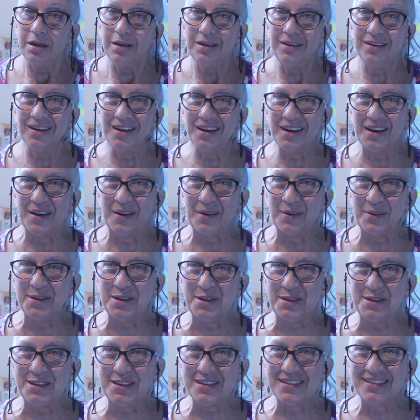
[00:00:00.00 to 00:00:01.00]

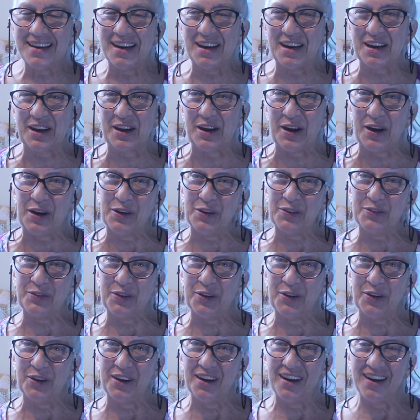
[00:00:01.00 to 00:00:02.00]
you just kind of go
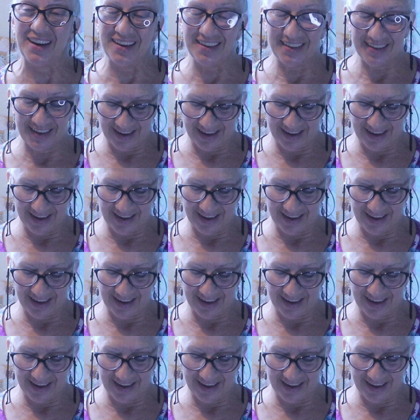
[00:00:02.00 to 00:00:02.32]
for it,